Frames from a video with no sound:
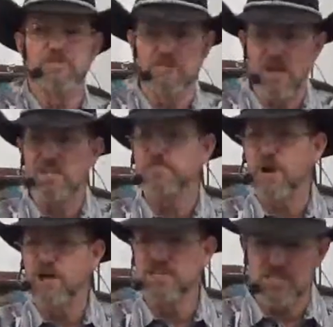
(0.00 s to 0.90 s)
the flesh
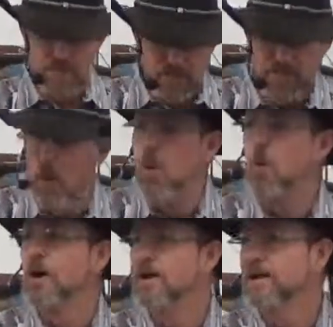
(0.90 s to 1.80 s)
process to be
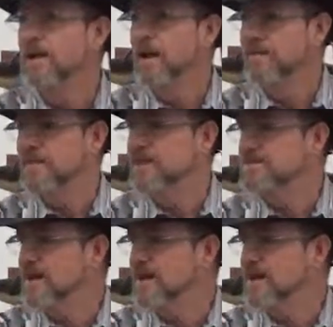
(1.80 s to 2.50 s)
born and things